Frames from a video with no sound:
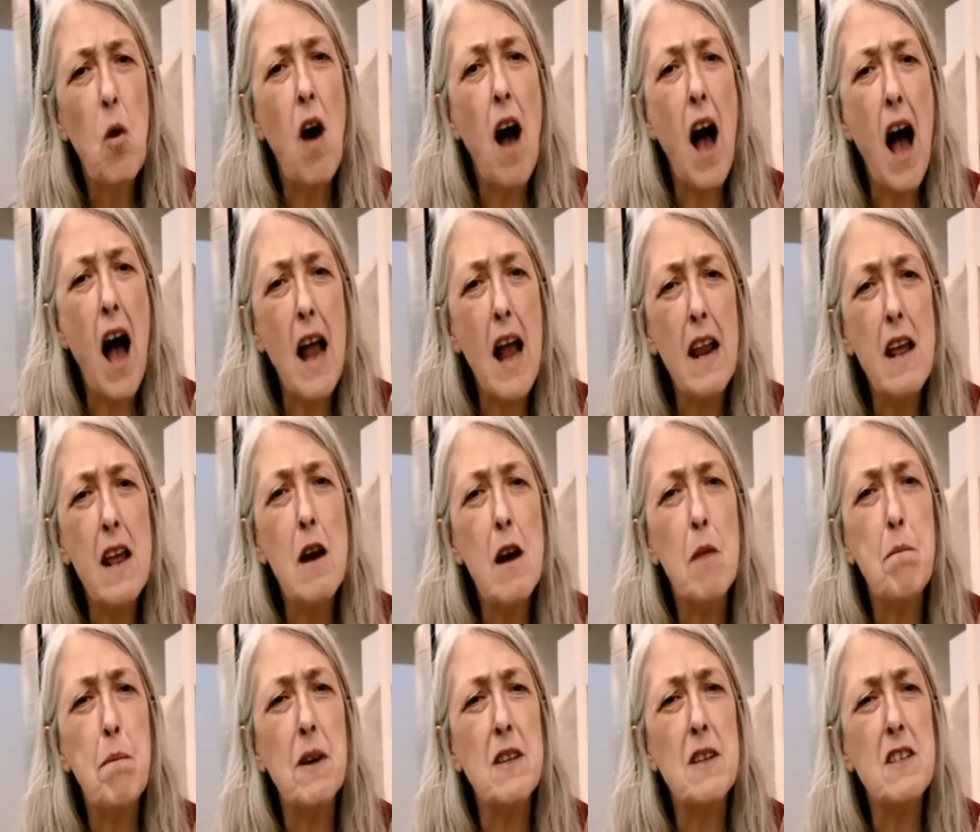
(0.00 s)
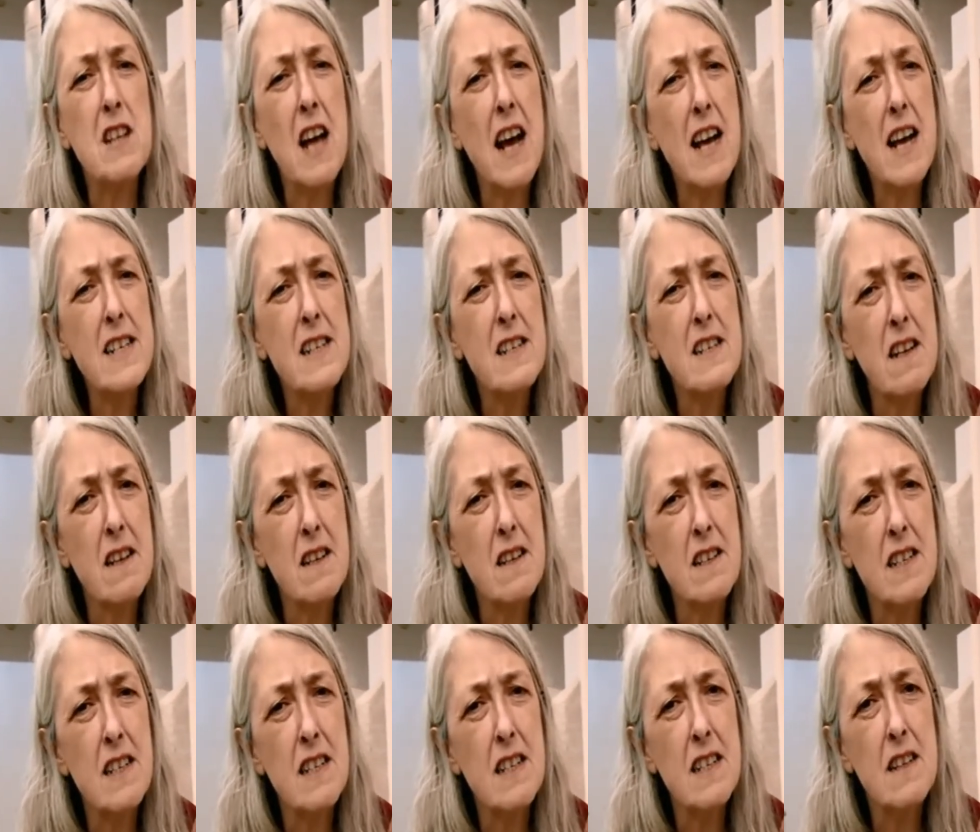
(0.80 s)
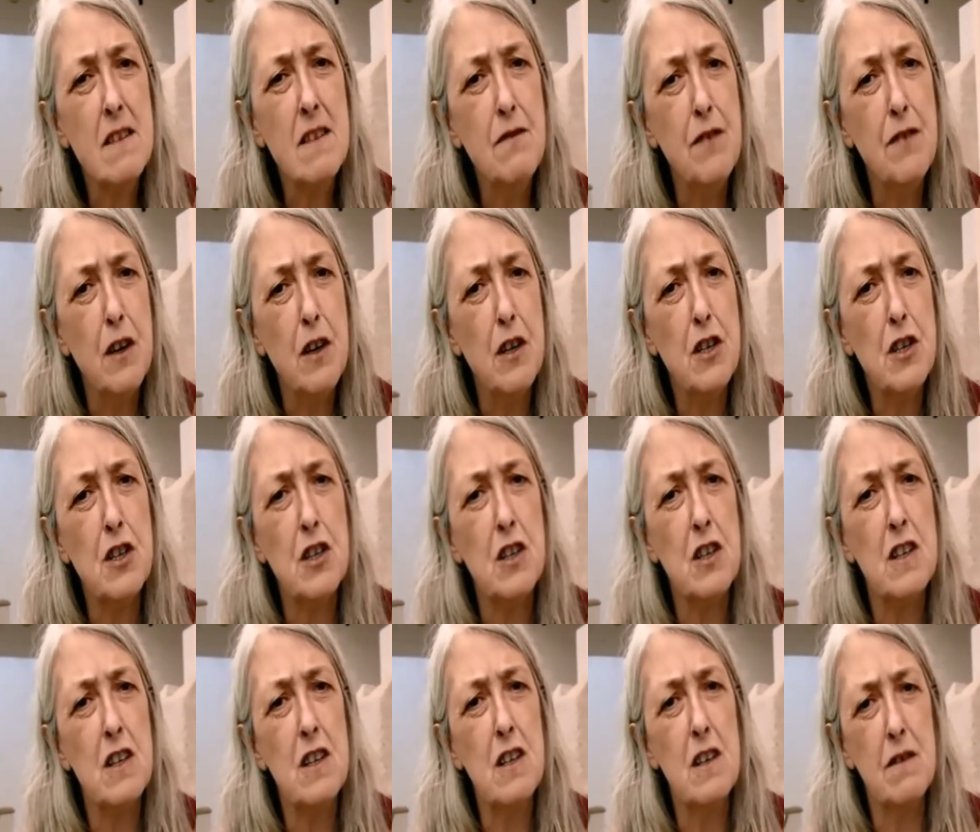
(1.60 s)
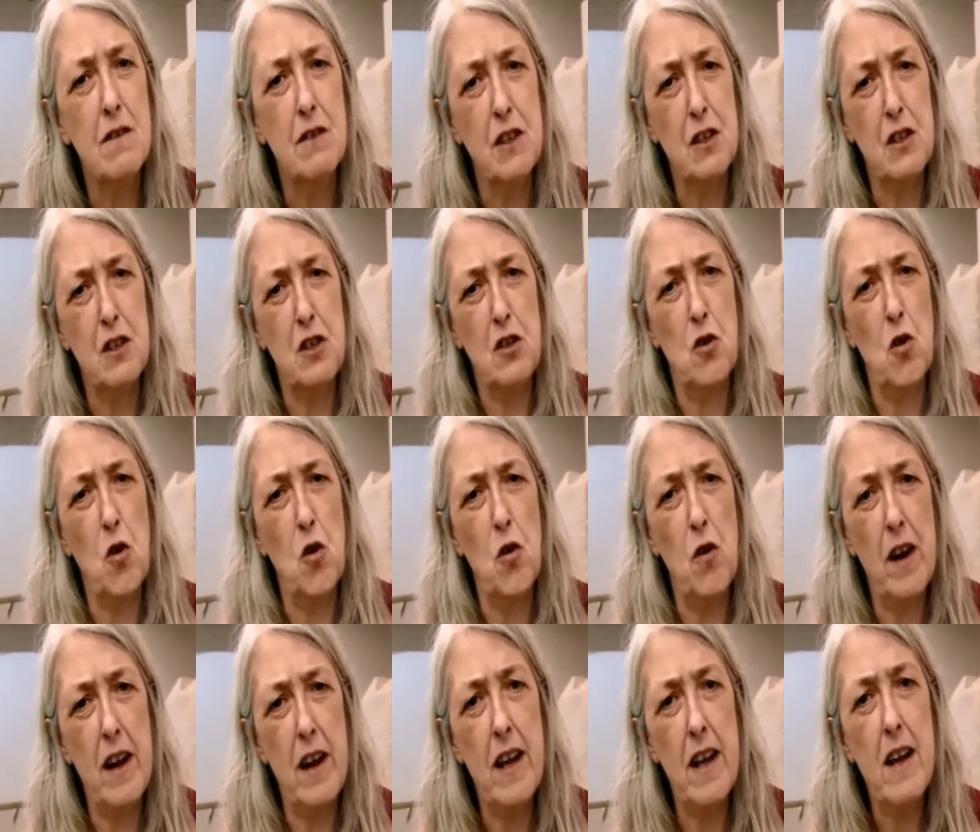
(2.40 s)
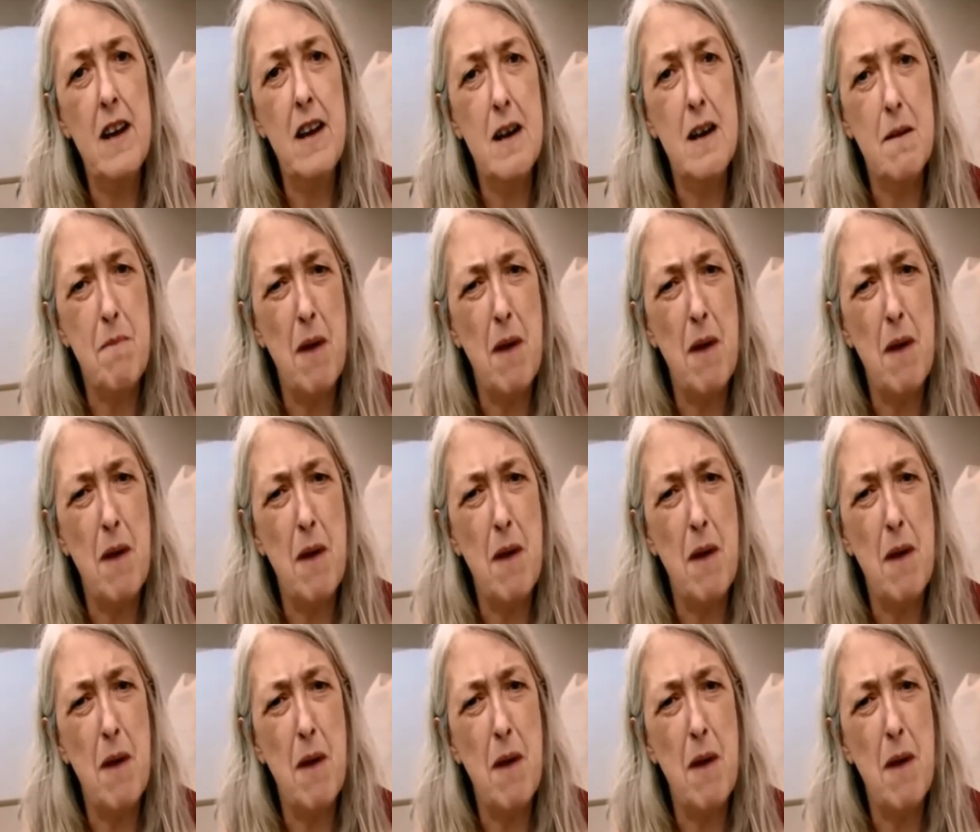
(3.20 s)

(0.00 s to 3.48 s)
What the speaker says: what Alia Potestas' version of the story